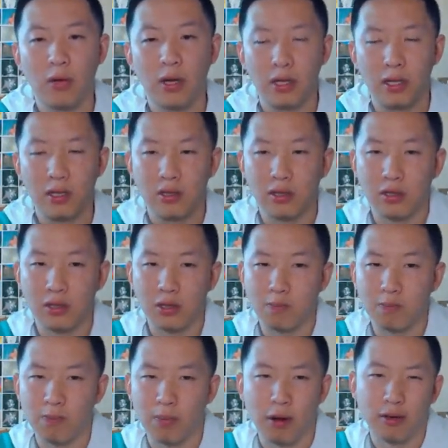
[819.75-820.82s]
Wind into the
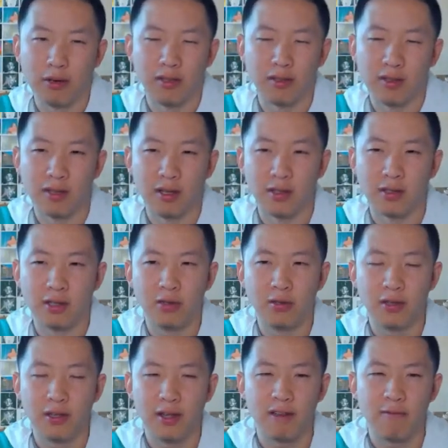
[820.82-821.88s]
Palkia slot? Two,
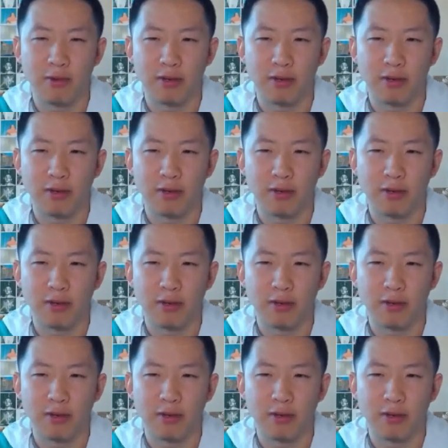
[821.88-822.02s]
do they have